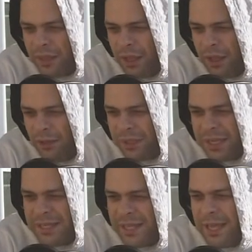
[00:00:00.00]

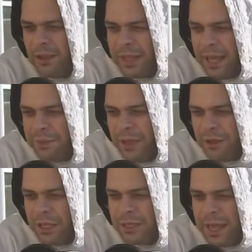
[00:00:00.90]
because they all came out
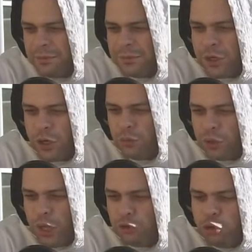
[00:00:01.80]
and condemned her and were
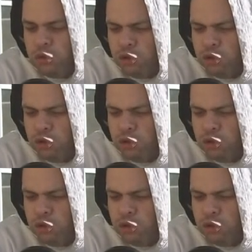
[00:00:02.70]
like, you